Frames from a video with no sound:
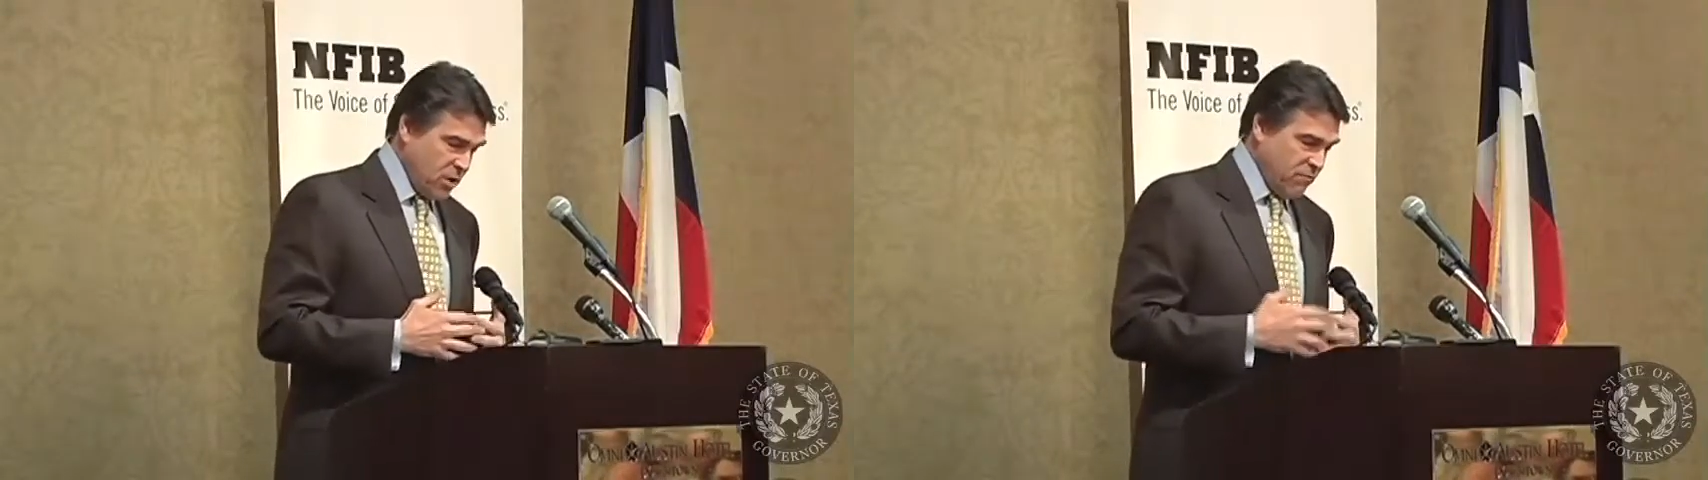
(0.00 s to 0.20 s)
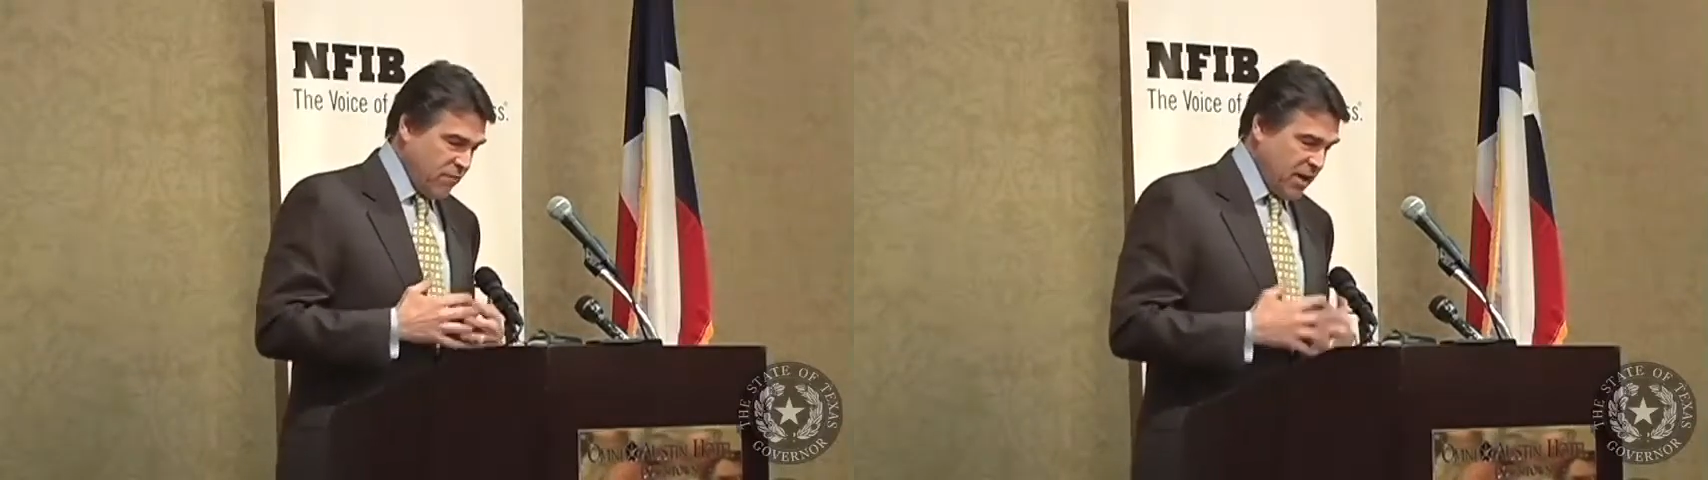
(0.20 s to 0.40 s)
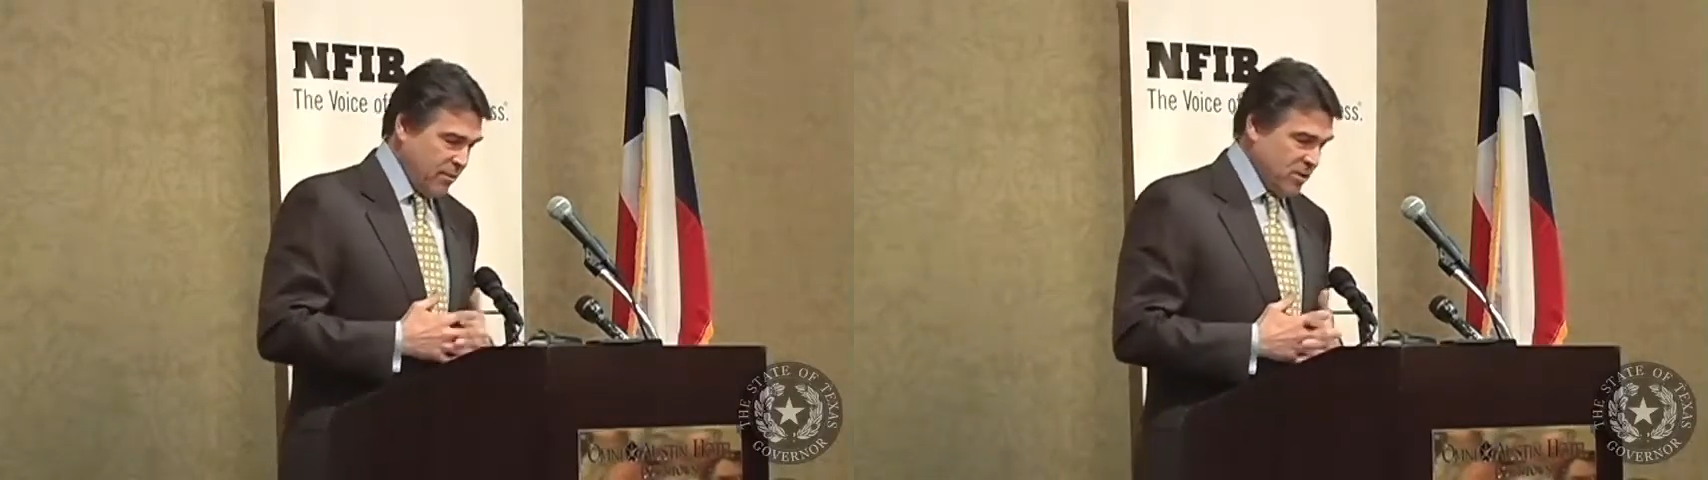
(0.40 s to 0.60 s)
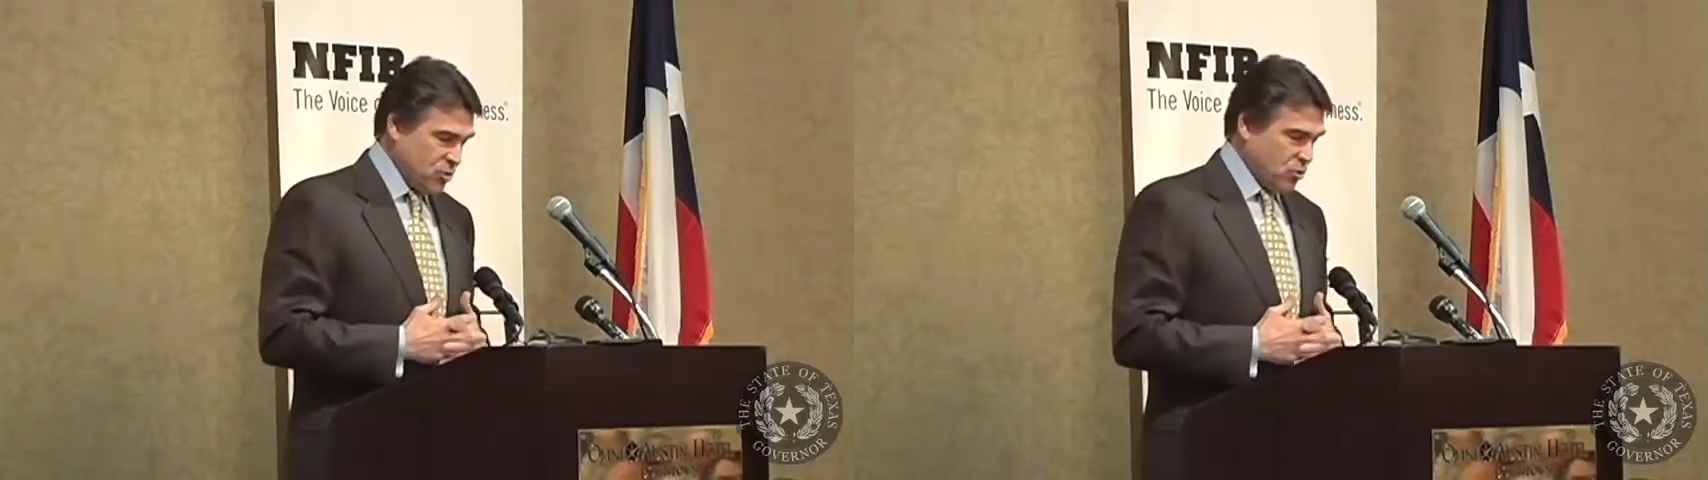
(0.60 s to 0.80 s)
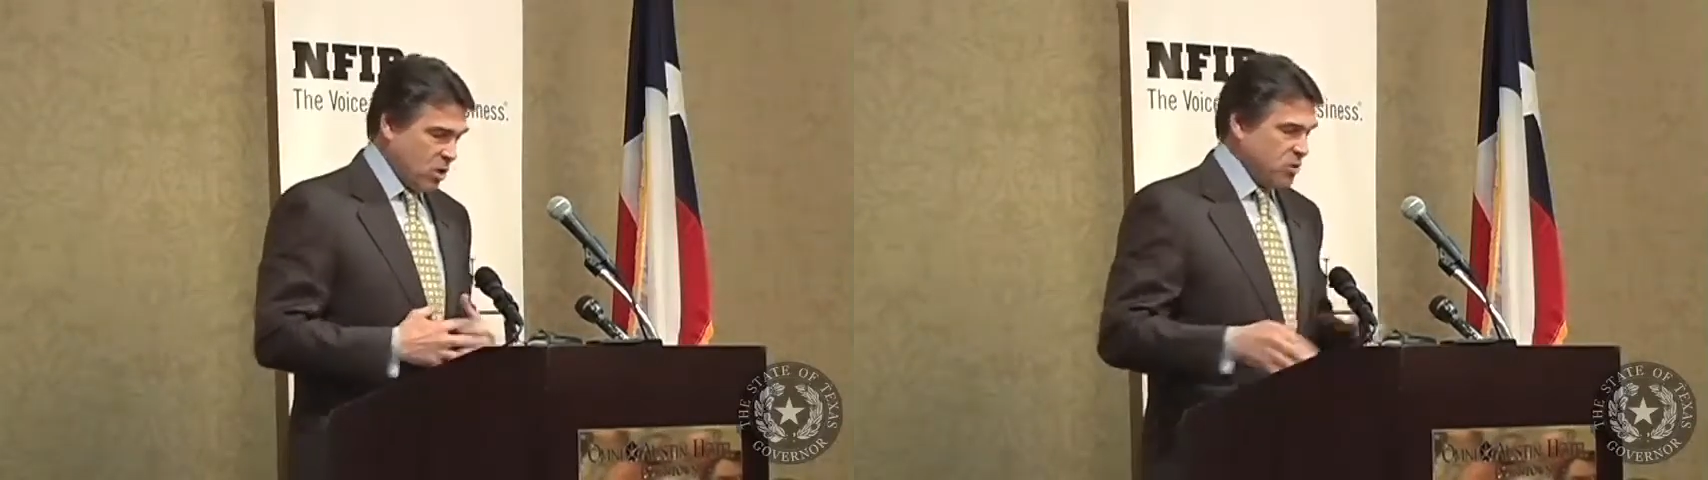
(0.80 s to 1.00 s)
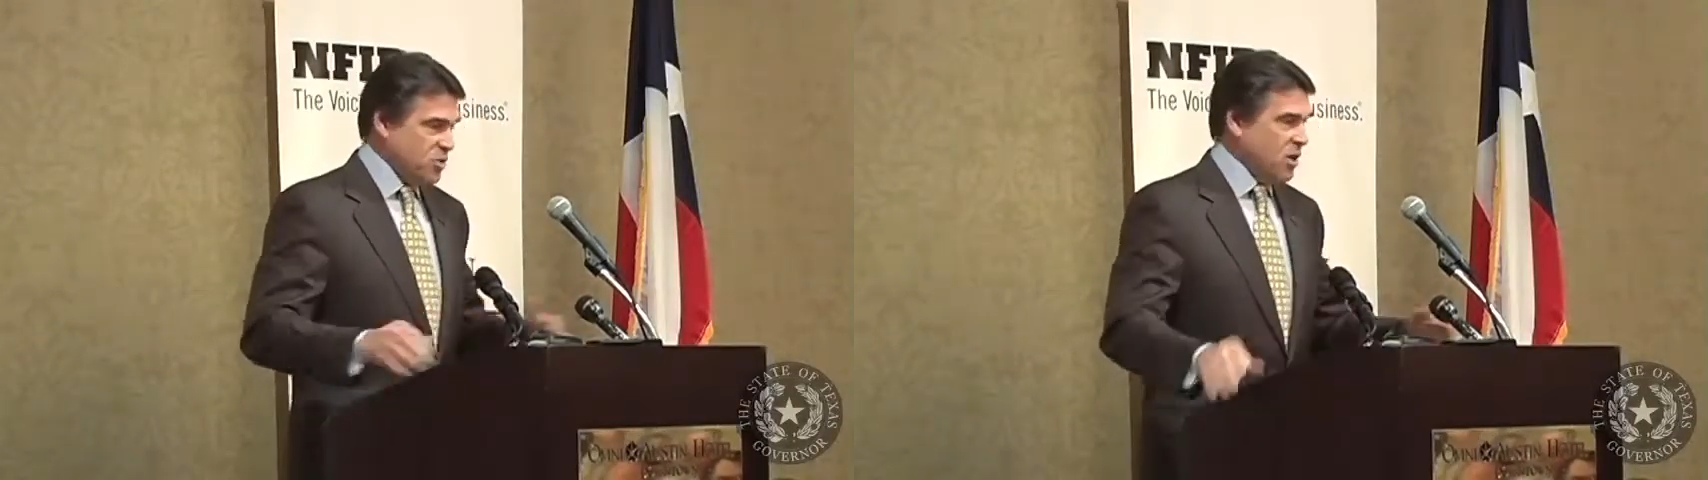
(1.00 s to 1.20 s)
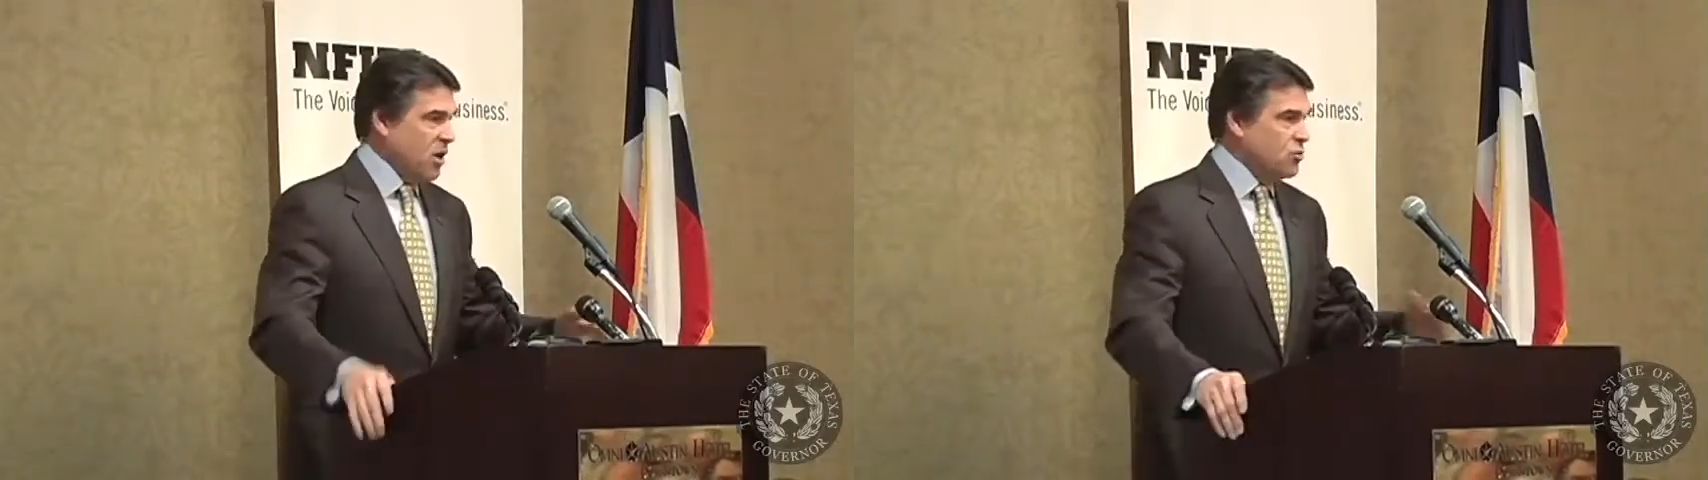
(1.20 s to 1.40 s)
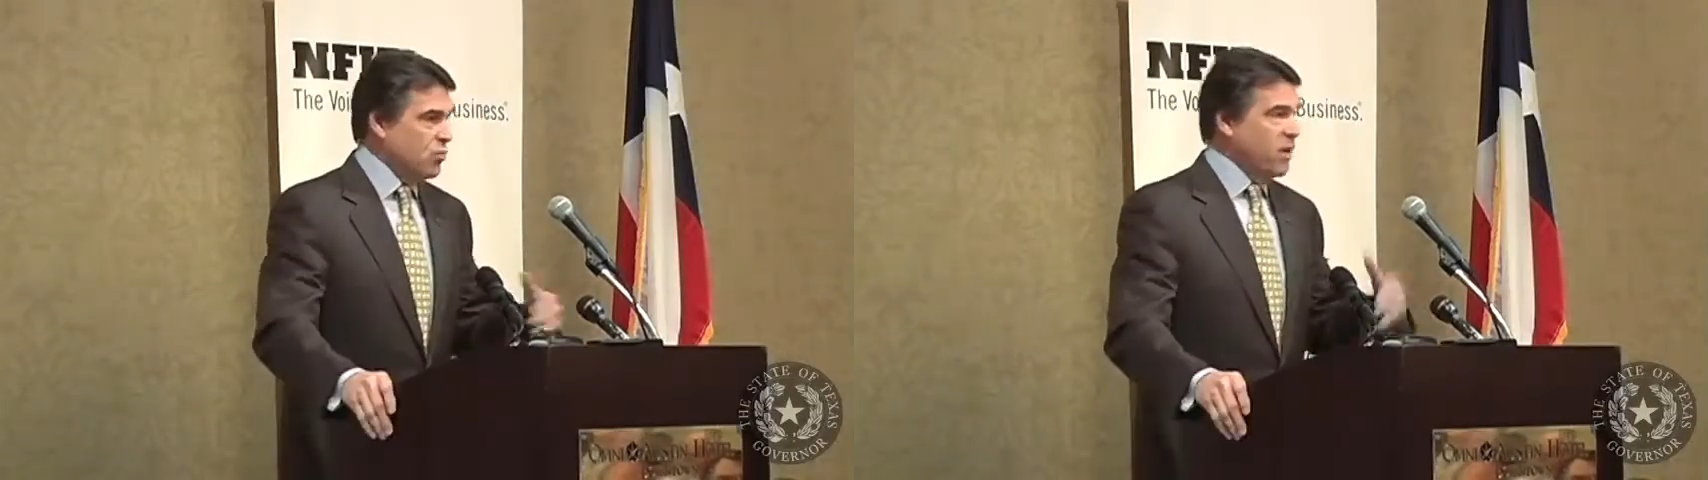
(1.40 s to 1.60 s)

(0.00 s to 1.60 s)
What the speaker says: families across the country